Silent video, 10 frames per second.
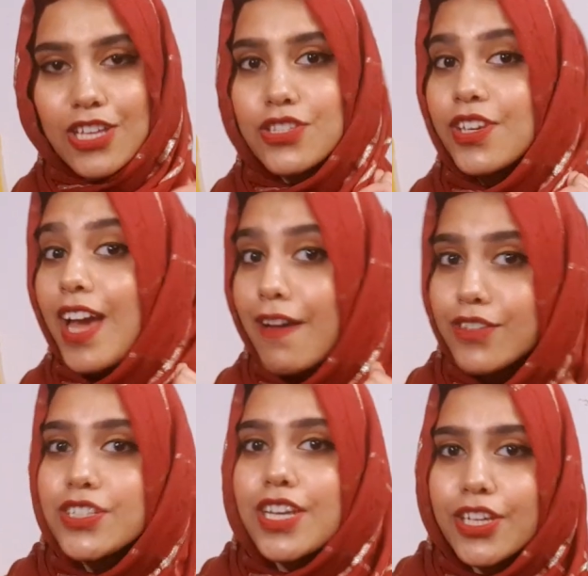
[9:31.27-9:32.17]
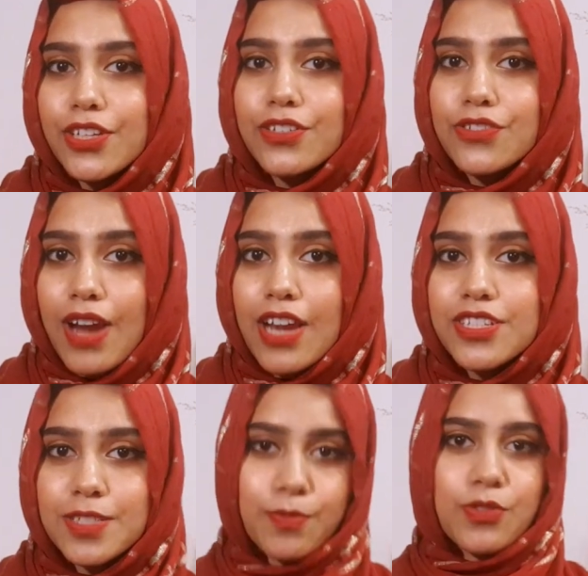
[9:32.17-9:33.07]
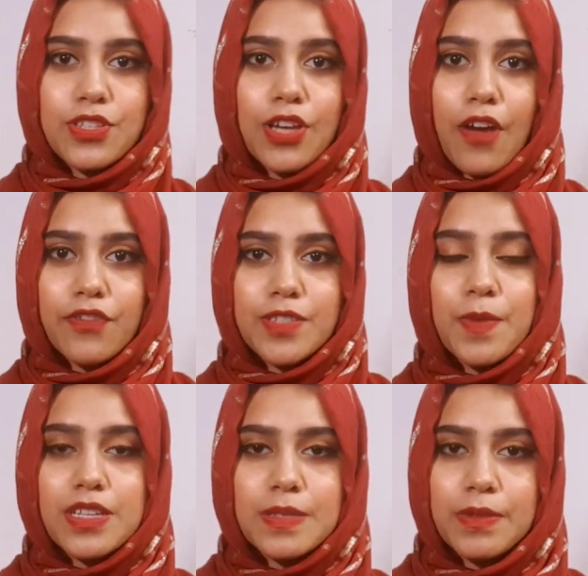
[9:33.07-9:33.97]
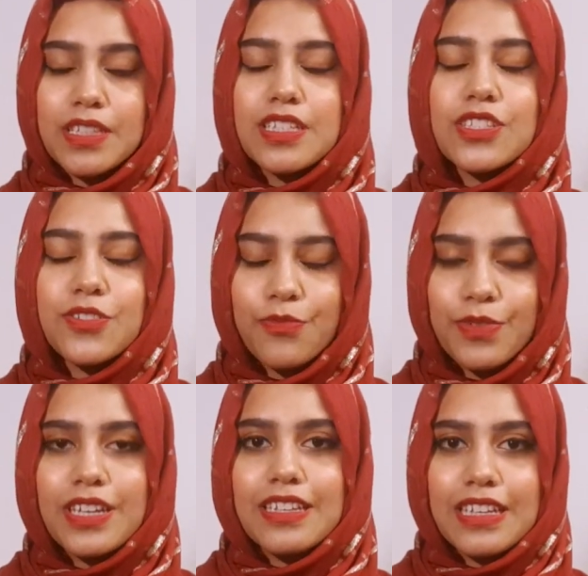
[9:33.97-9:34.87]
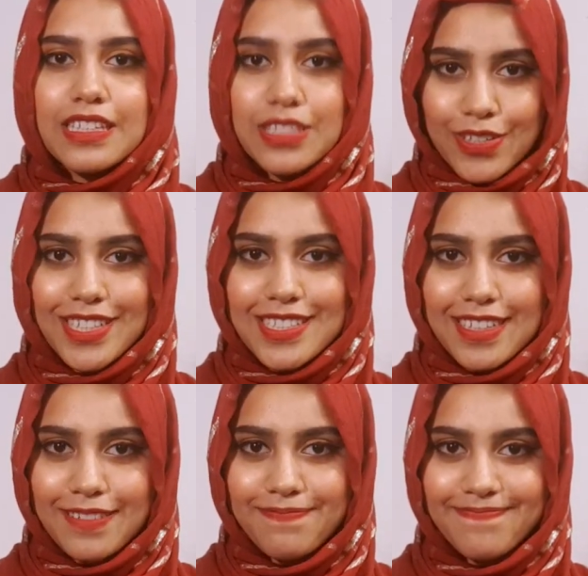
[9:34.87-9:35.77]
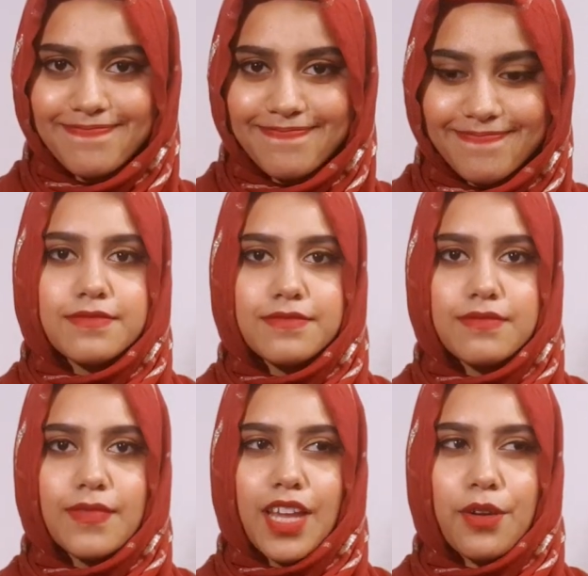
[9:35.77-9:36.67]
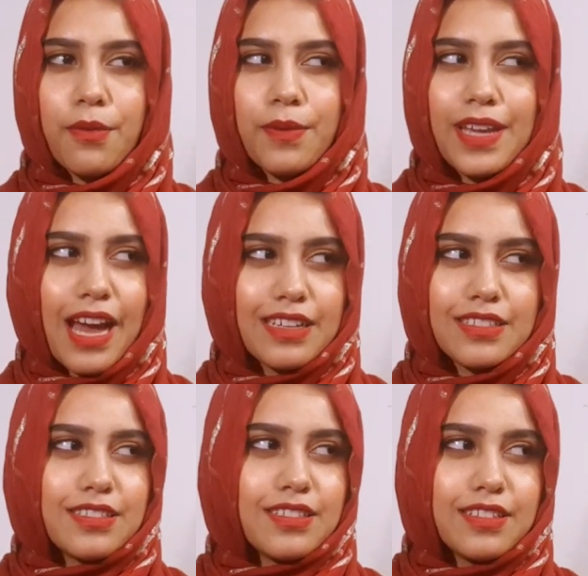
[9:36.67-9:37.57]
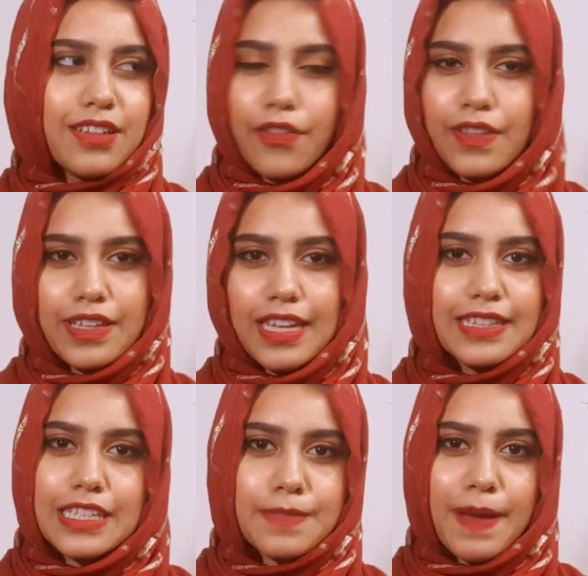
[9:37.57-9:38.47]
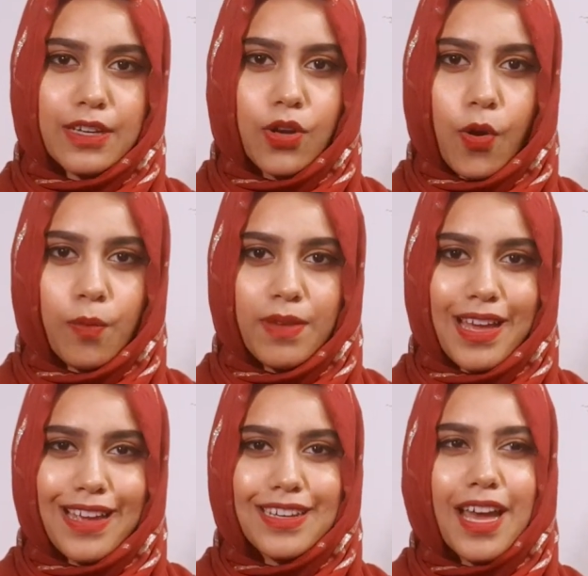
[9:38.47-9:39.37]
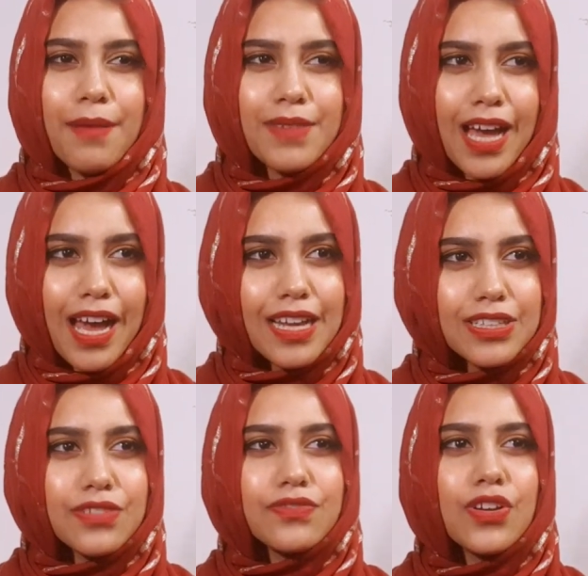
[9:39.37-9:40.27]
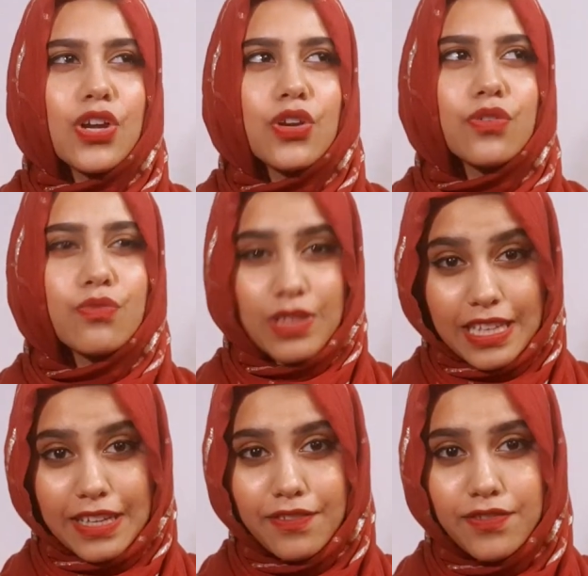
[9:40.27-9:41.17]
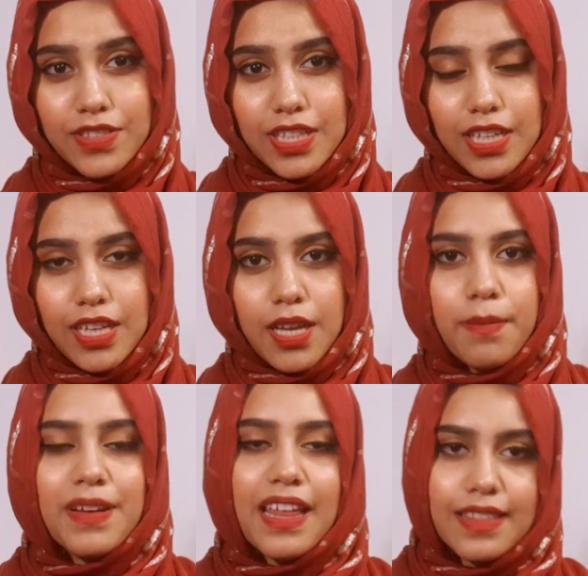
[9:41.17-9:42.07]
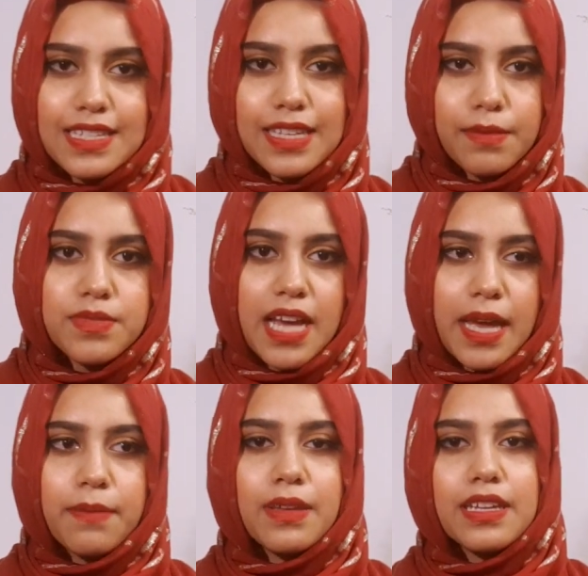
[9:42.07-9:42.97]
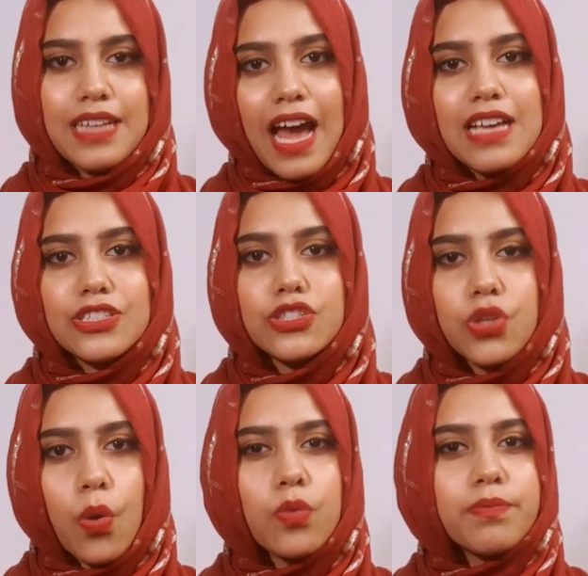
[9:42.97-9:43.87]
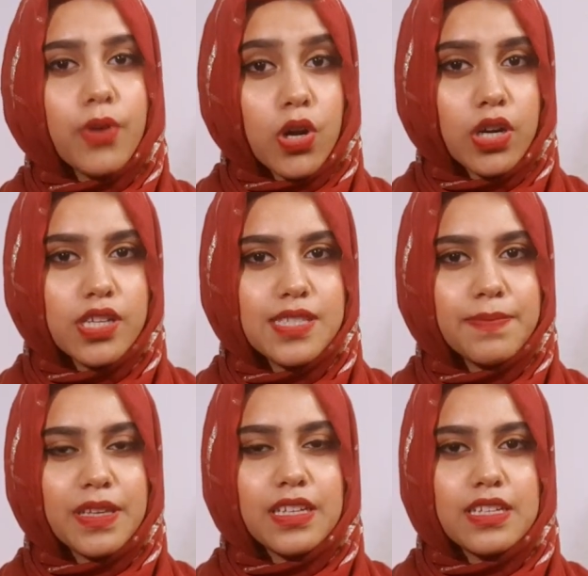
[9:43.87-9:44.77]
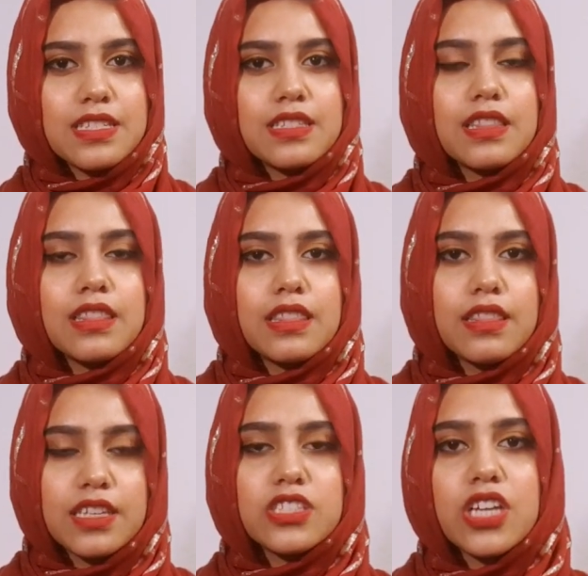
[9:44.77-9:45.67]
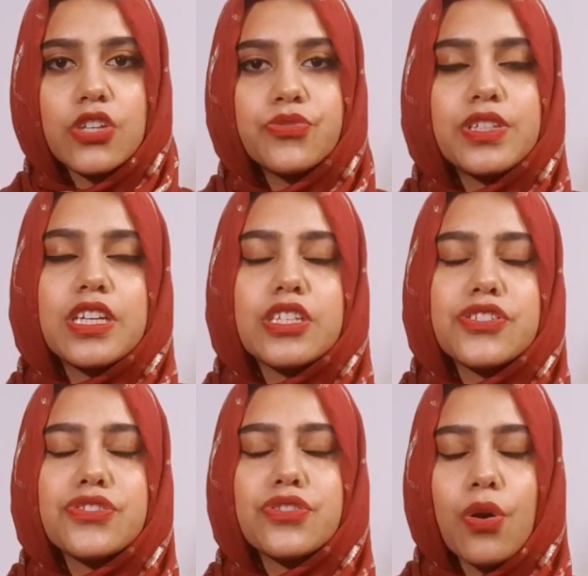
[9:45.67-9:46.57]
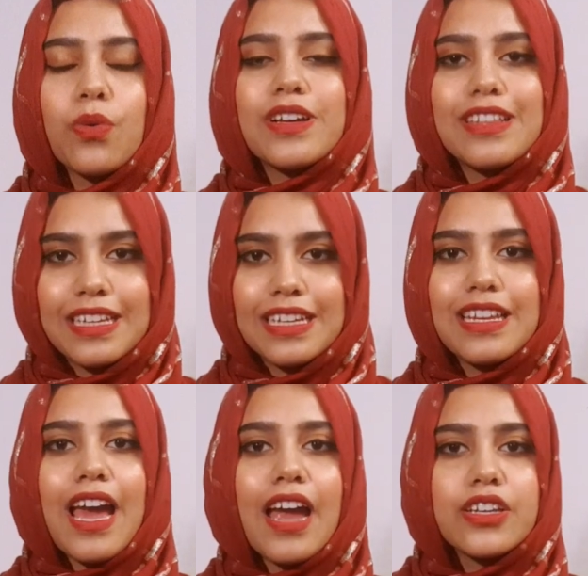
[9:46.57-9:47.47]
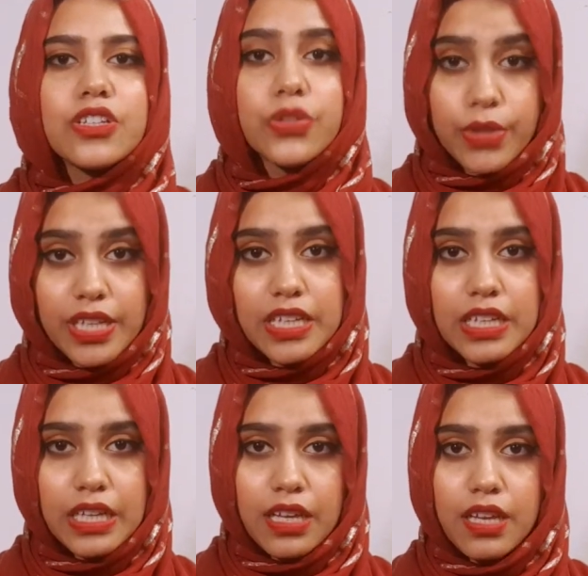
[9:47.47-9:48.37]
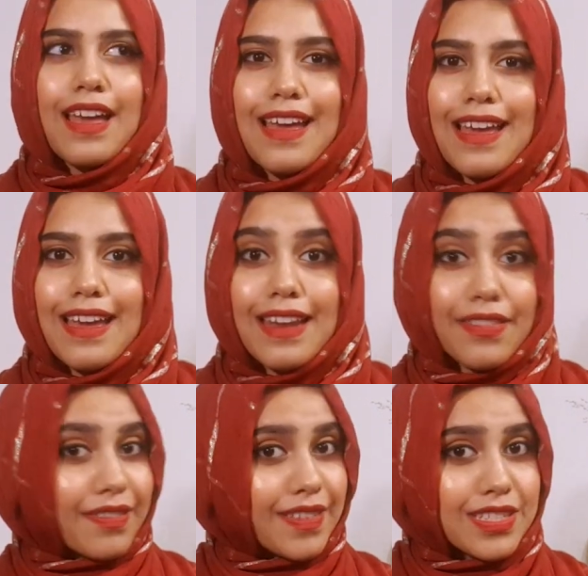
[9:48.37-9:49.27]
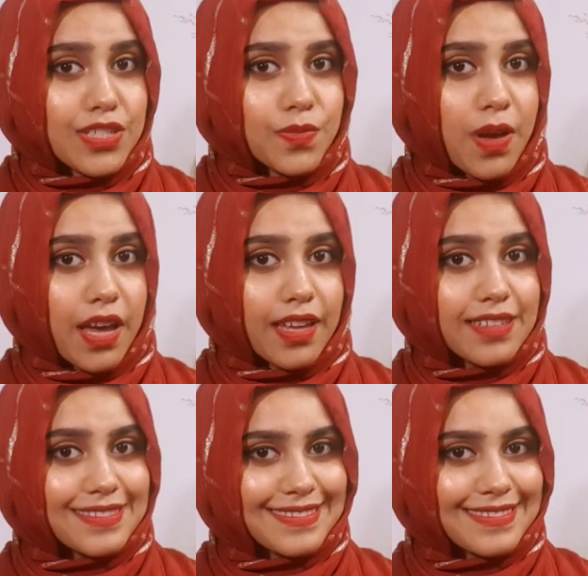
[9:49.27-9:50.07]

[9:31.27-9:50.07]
So you have to take your trash disposing off responsibilities really seriously. We had nothing like this back home, and I'm kind of relieved But at the same time, it has its own perks because this country is so clean and green. And I think this is why.